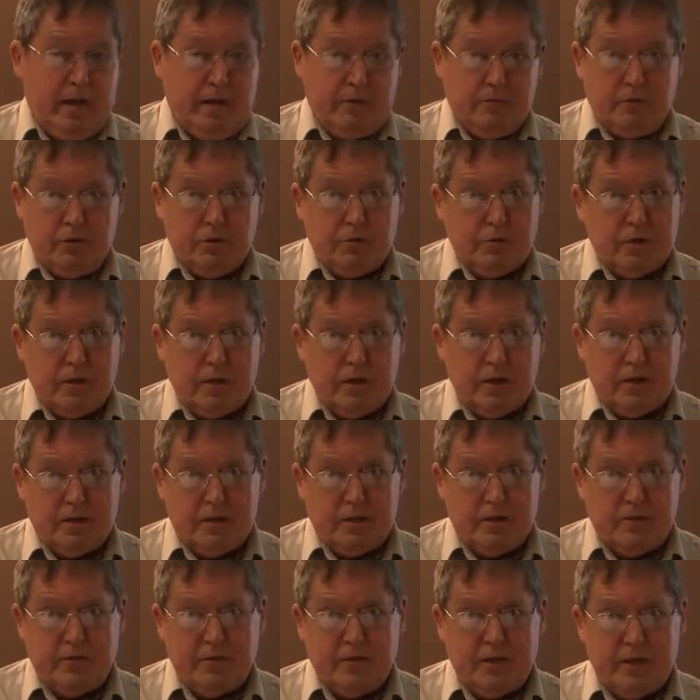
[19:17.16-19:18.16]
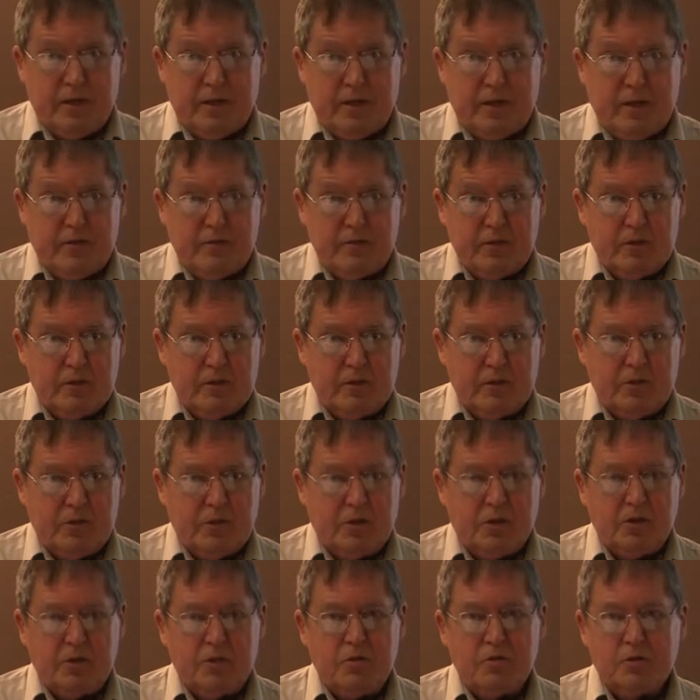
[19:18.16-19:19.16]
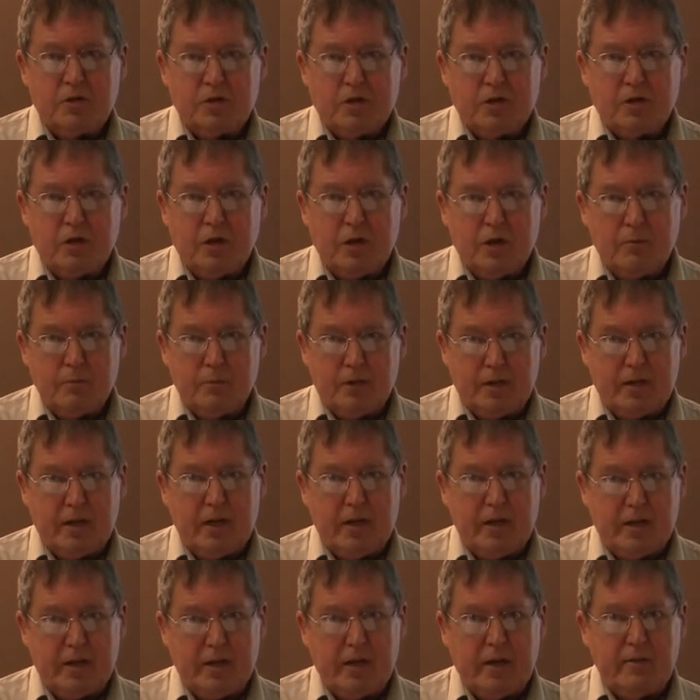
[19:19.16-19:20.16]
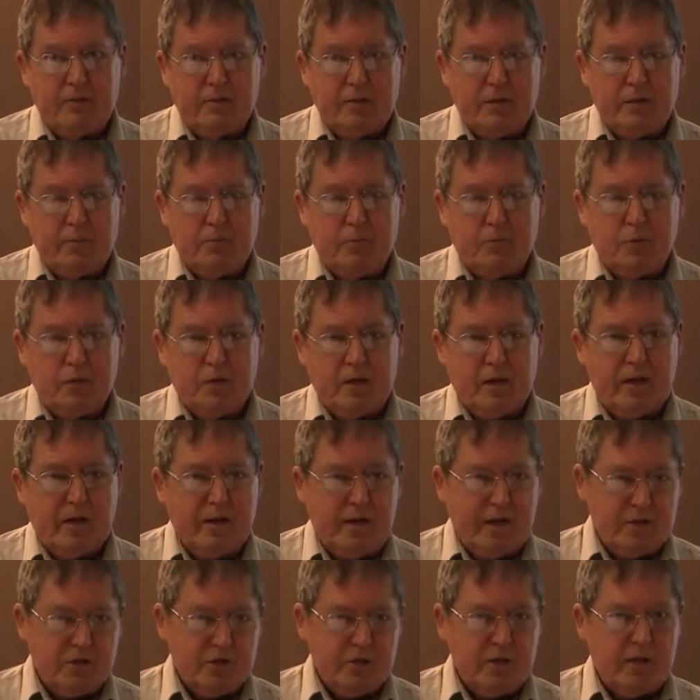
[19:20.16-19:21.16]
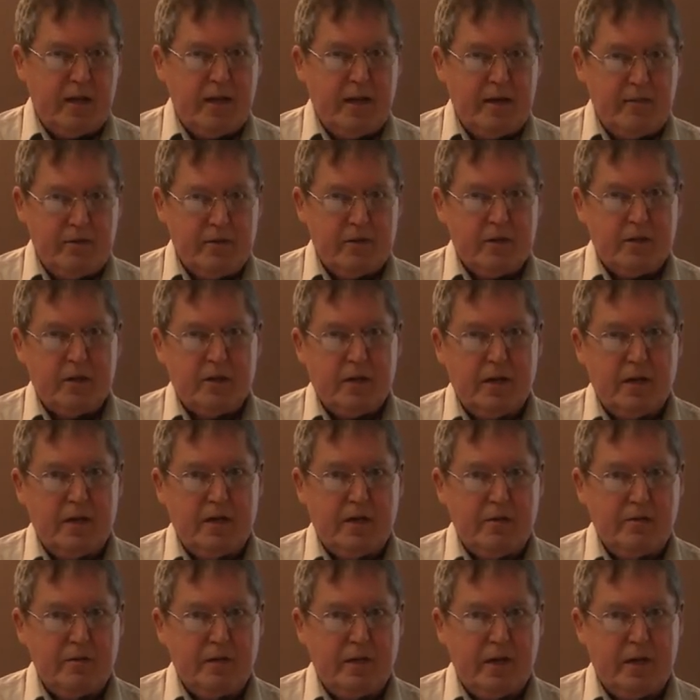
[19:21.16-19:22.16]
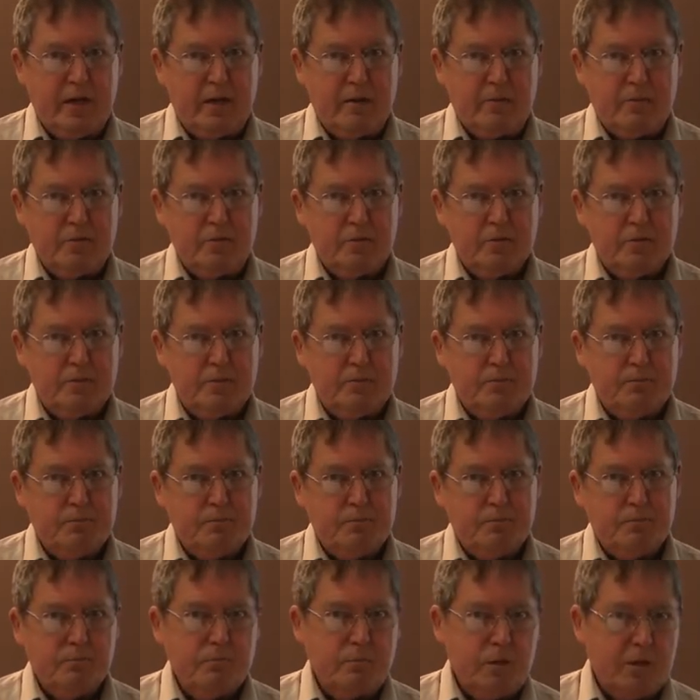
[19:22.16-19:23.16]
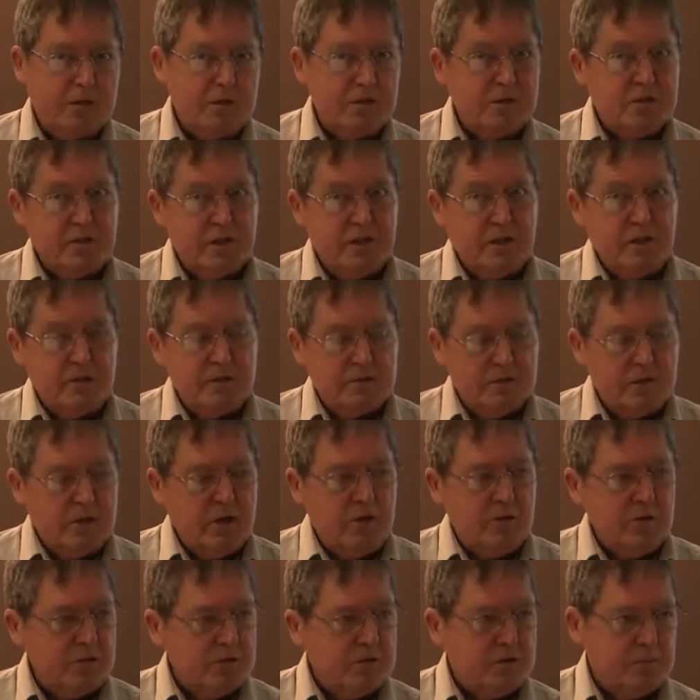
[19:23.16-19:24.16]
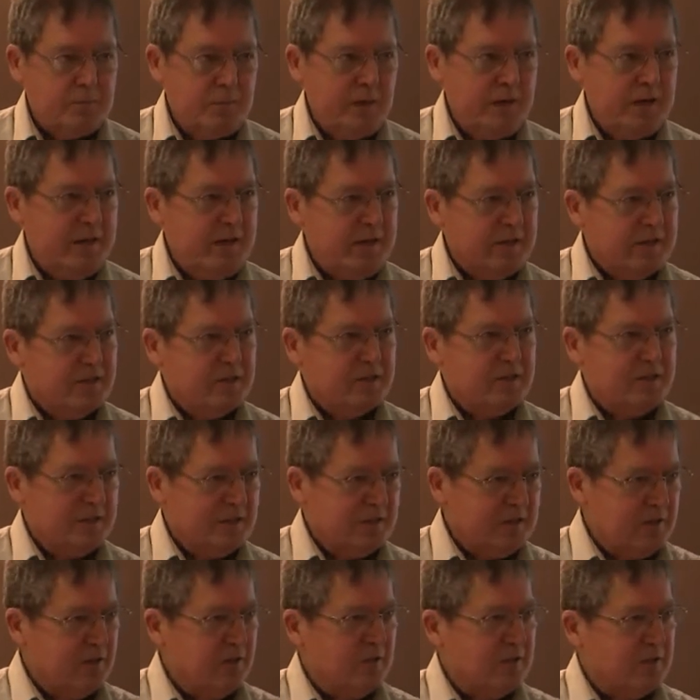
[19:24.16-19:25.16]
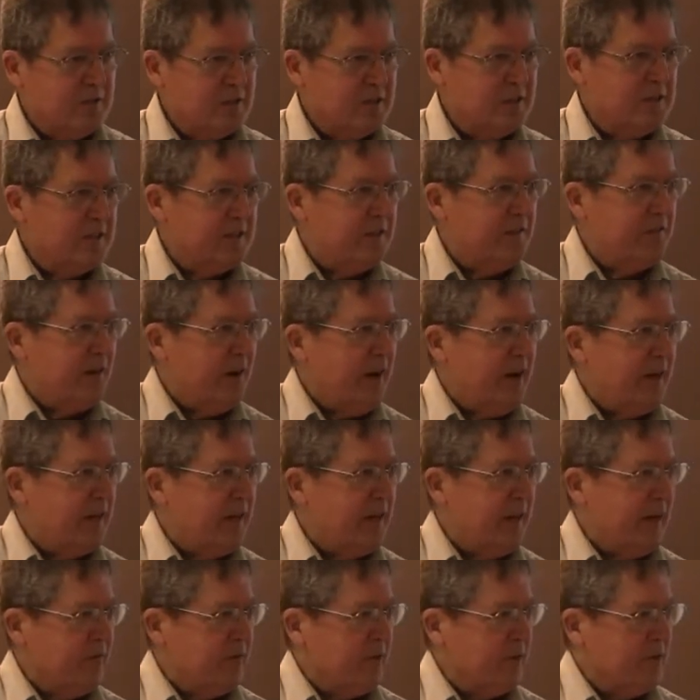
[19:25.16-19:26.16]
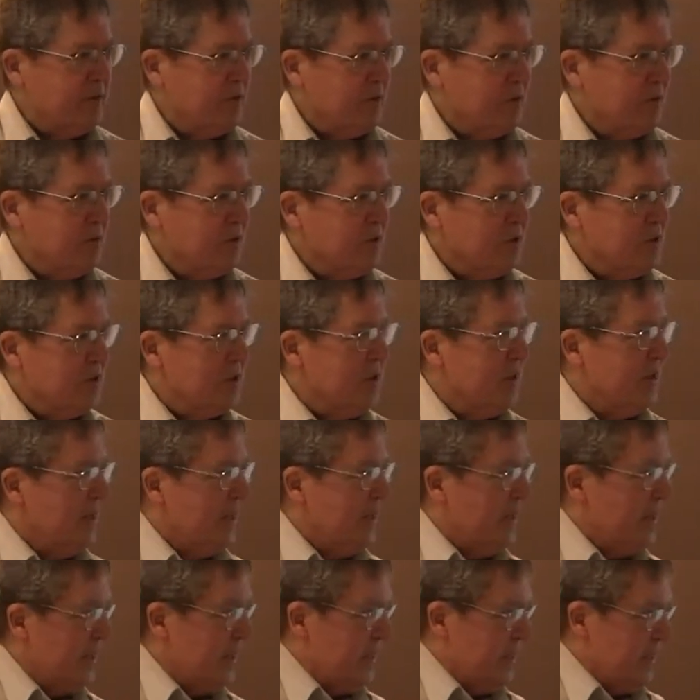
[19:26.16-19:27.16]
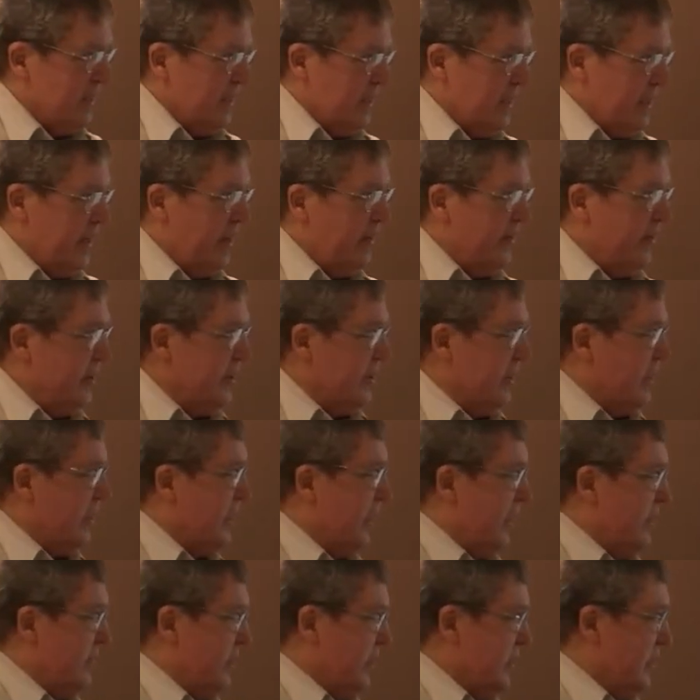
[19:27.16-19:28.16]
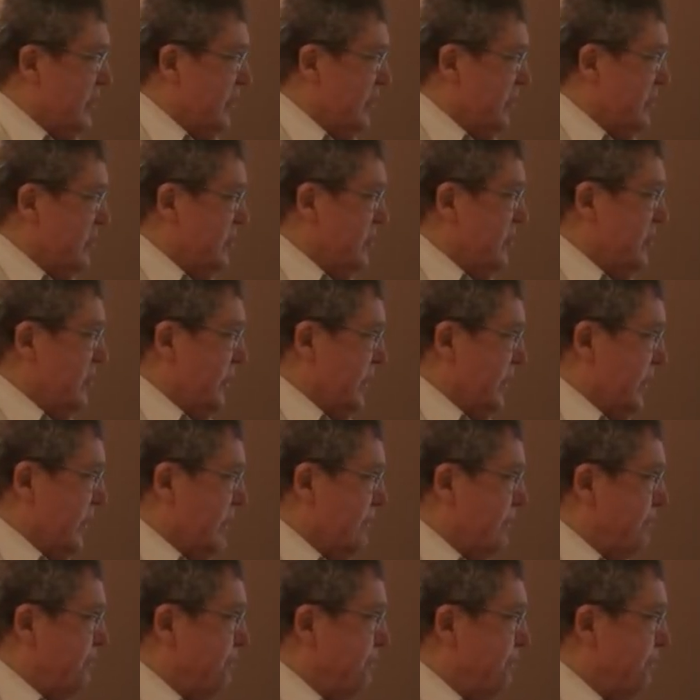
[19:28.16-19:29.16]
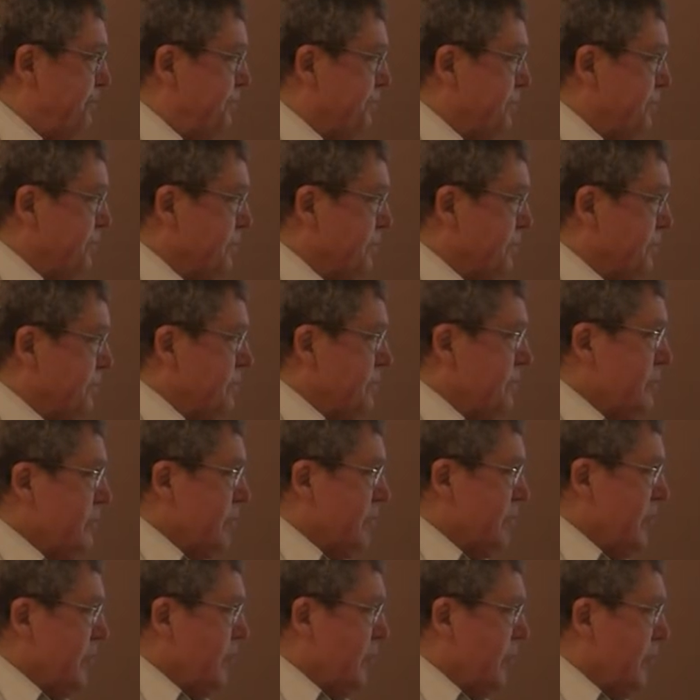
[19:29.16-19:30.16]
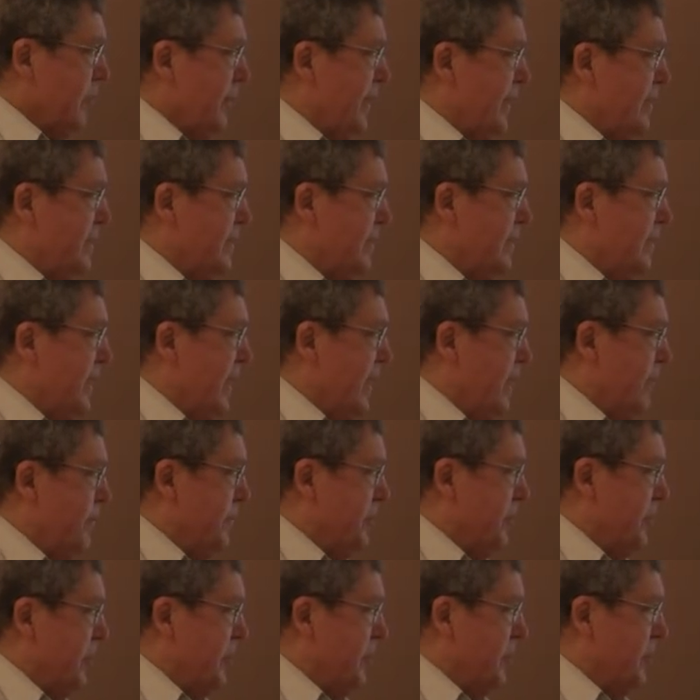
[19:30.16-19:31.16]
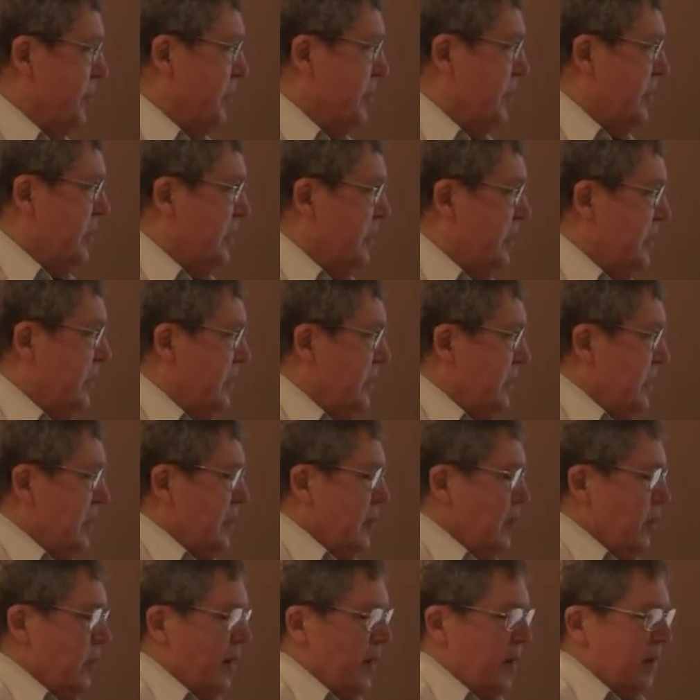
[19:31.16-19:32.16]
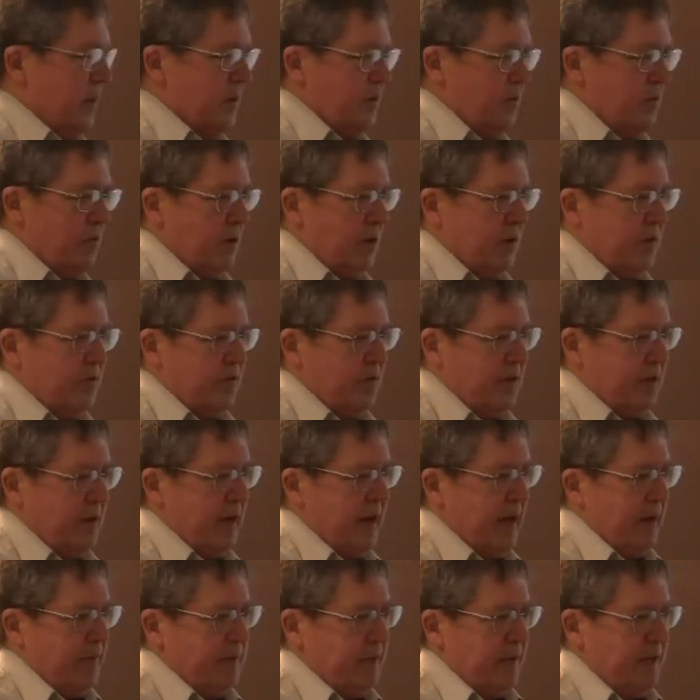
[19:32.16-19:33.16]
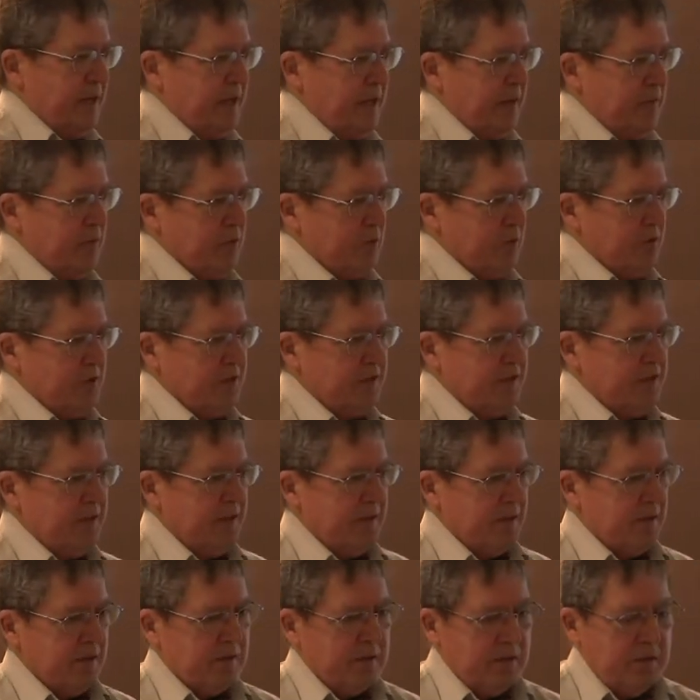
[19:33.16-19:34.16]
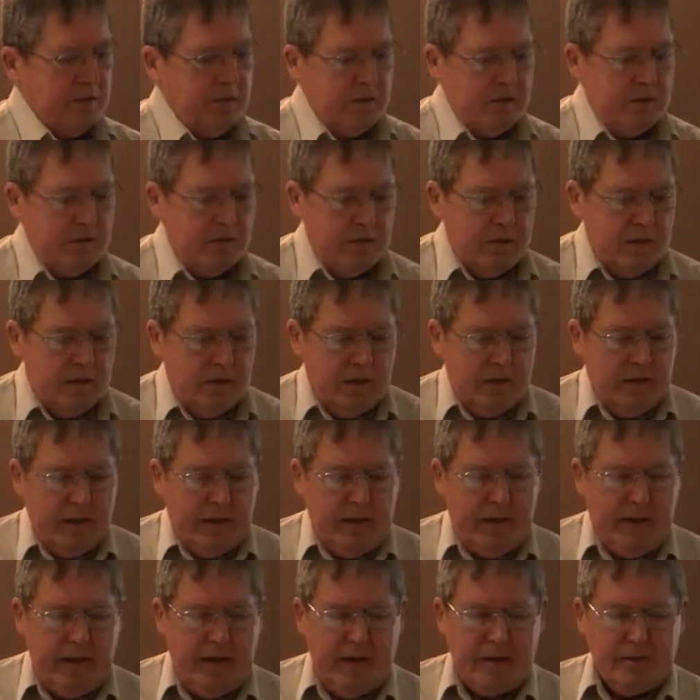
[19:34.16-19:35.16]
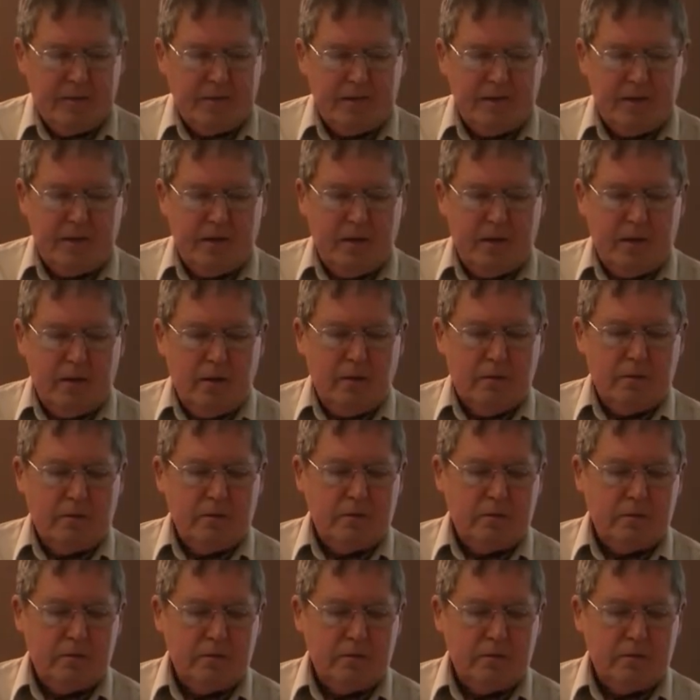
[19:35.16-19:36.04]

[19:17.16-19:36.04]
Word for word: with regard to the Davidic covenant, you could use the term to cut a covenant without actually having the cutting of the animals. But still, you know, this, this is, a, this is a divine covenant. The Lord's giving the covenant. He's doing it. What about the lamp and yoke? Well, the word for lamp in Hebrew is near, and uh,